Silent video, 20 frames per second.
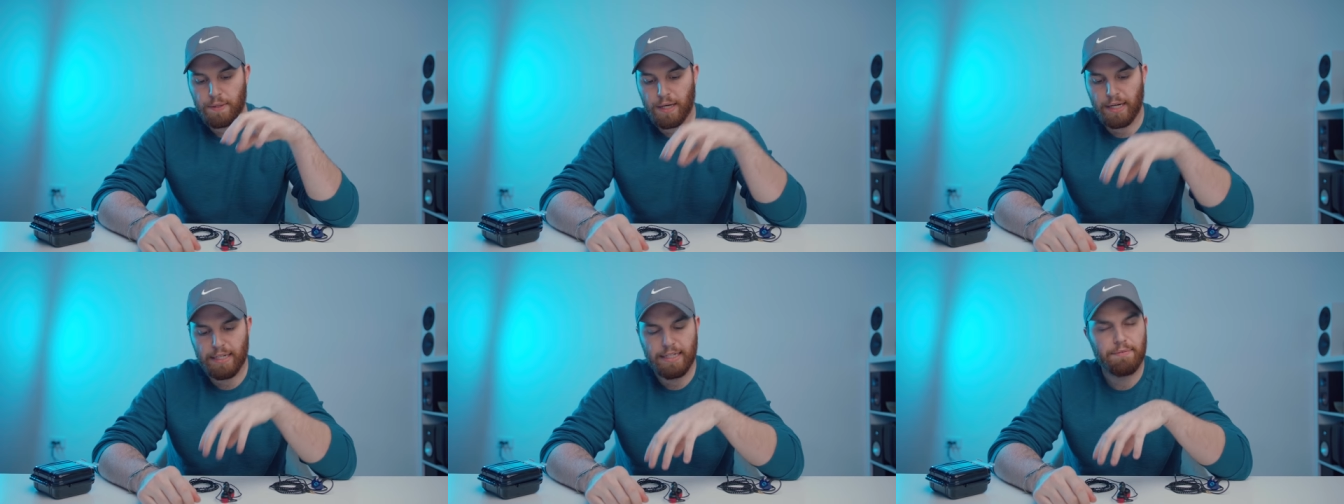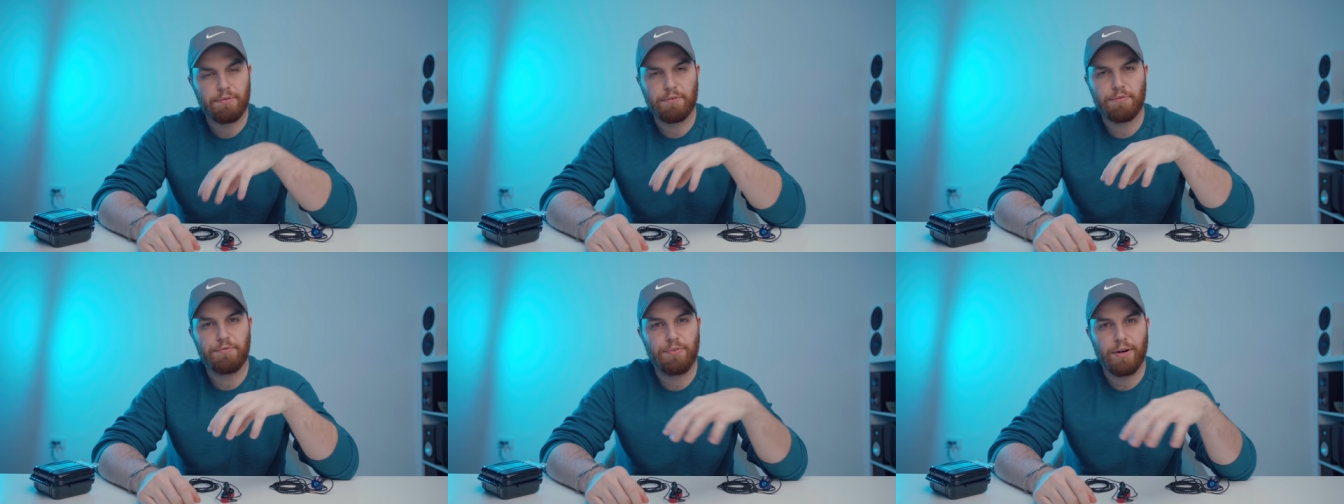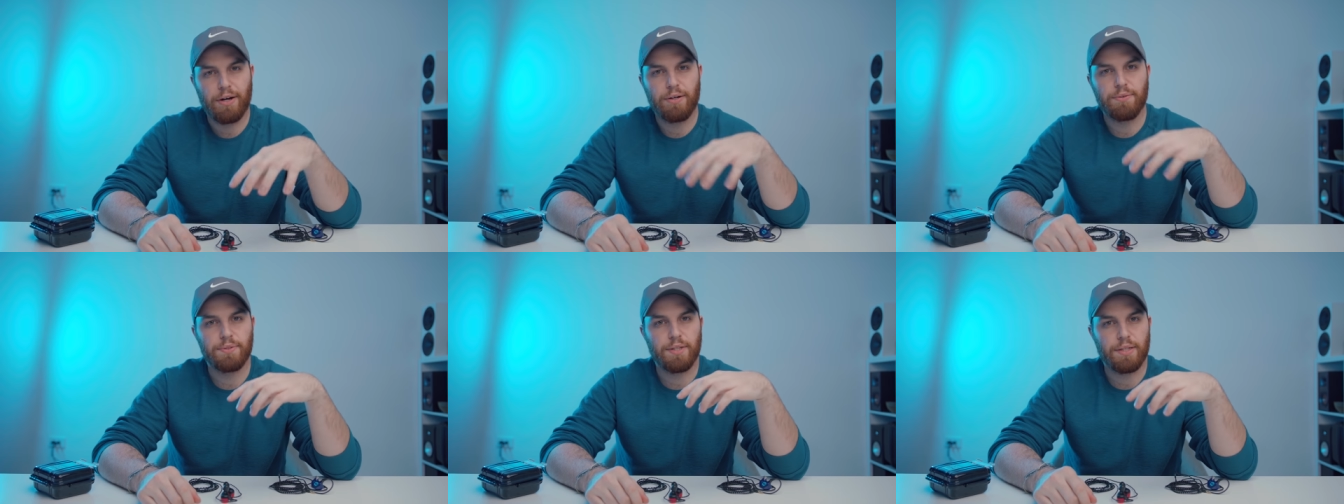I never
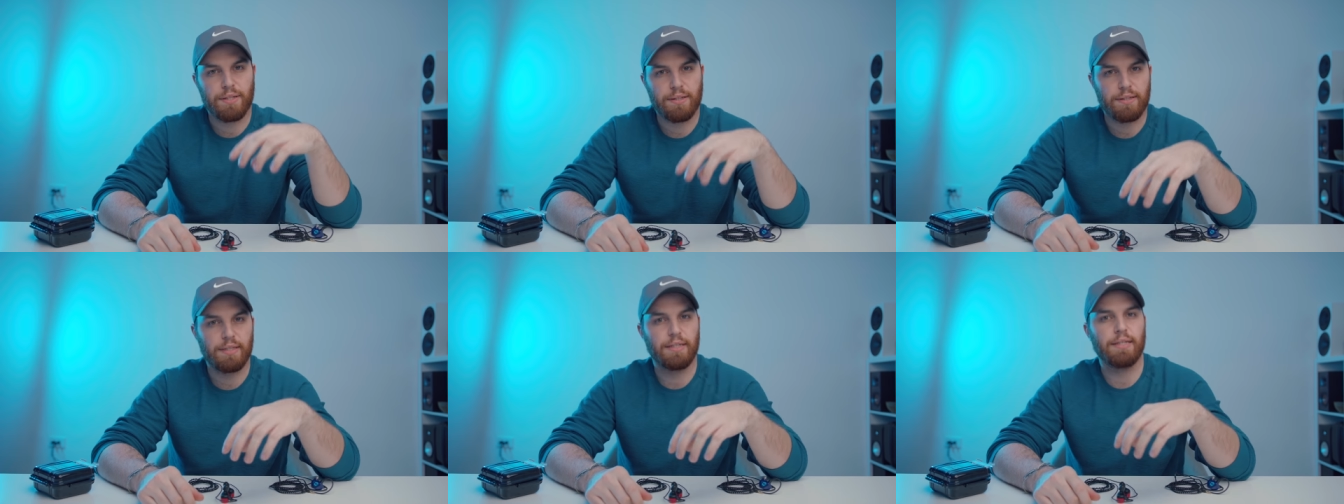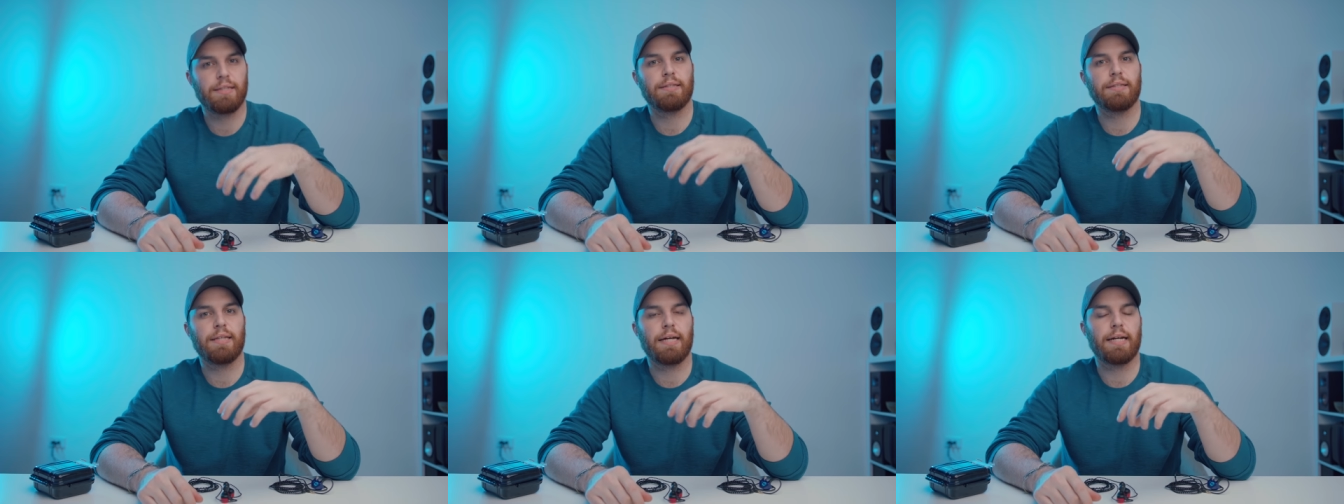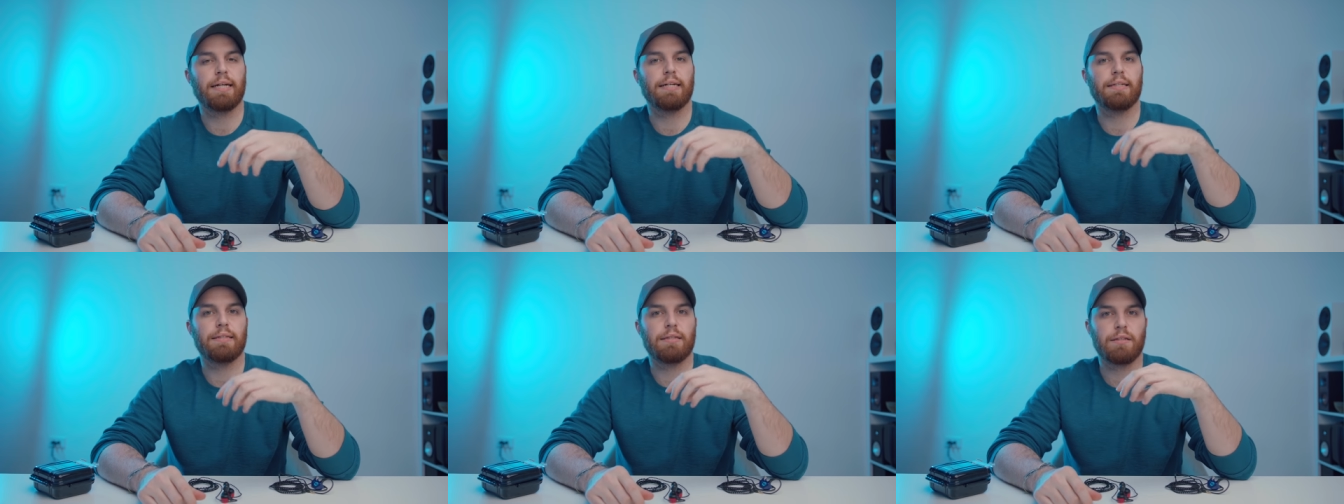found the thing that
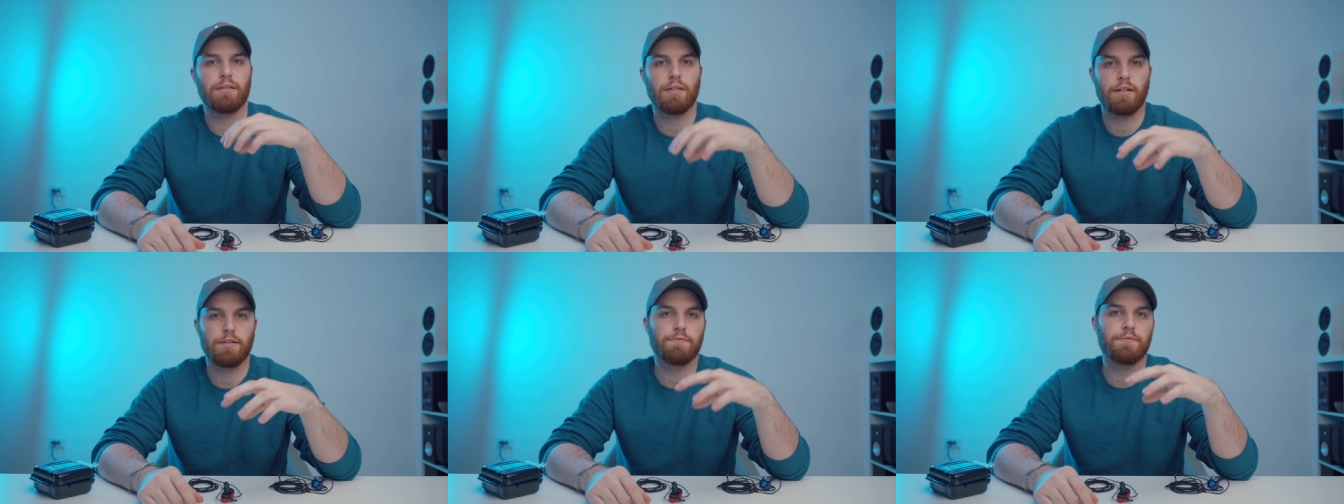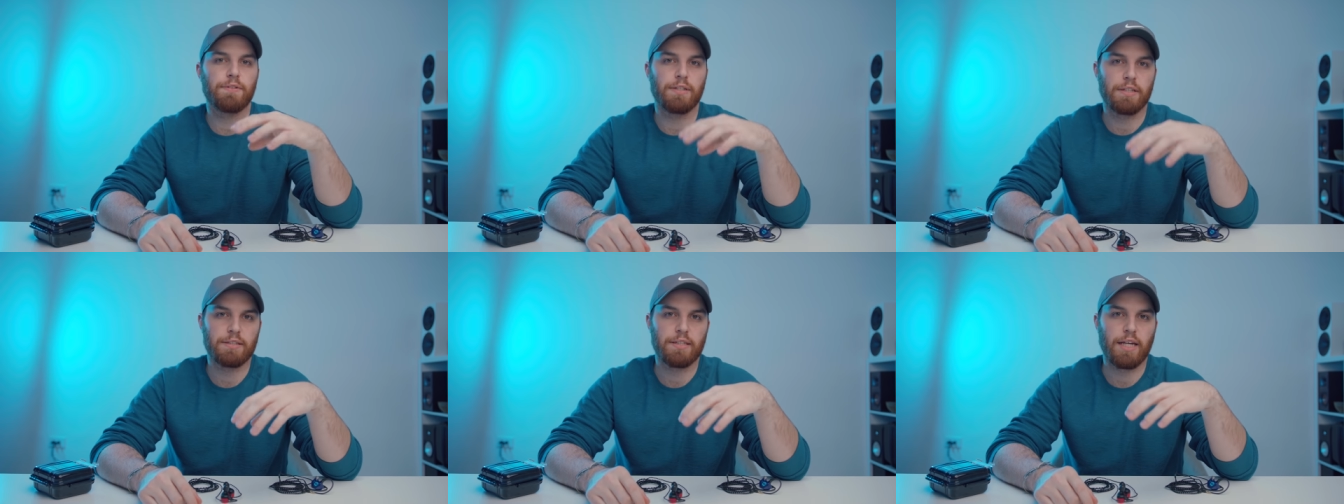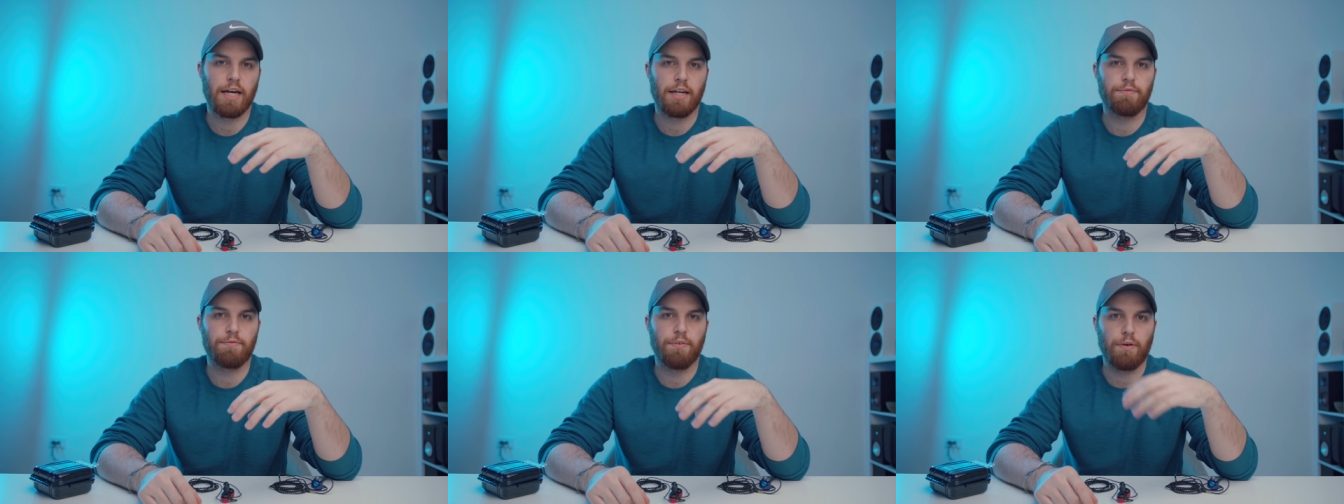I love this
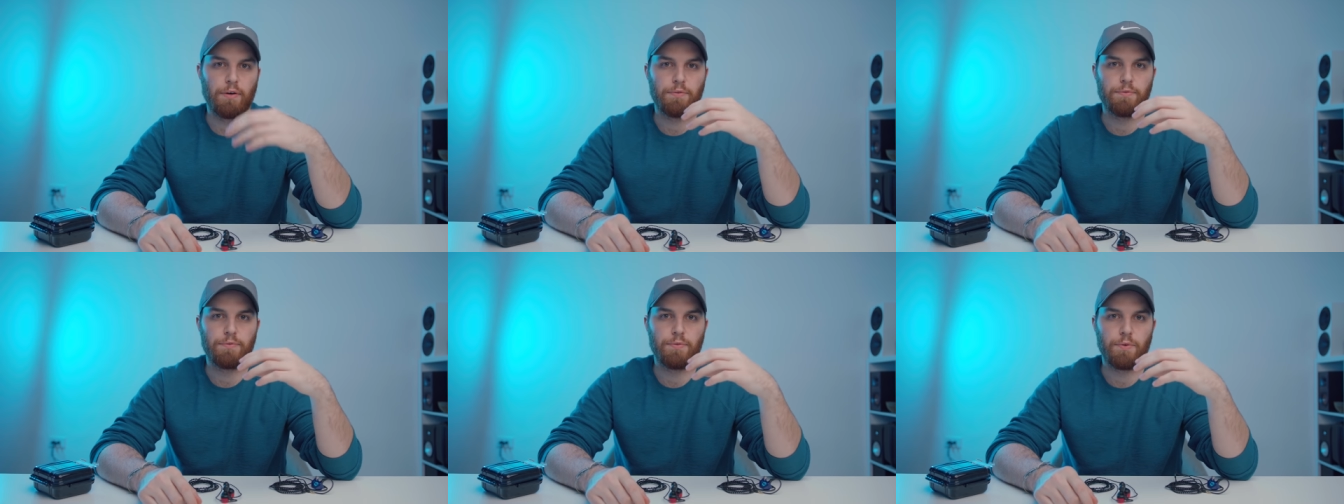headphone